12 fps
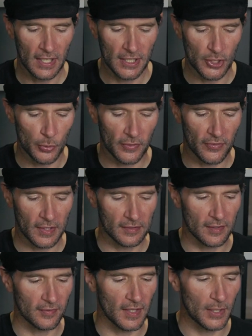you would think
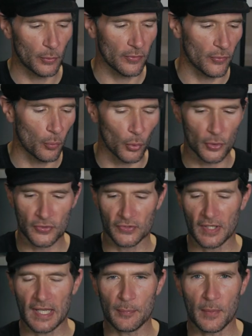that they were the worst
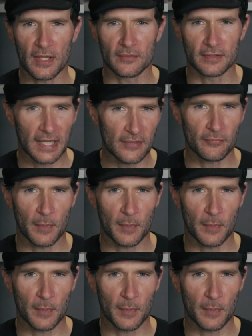knife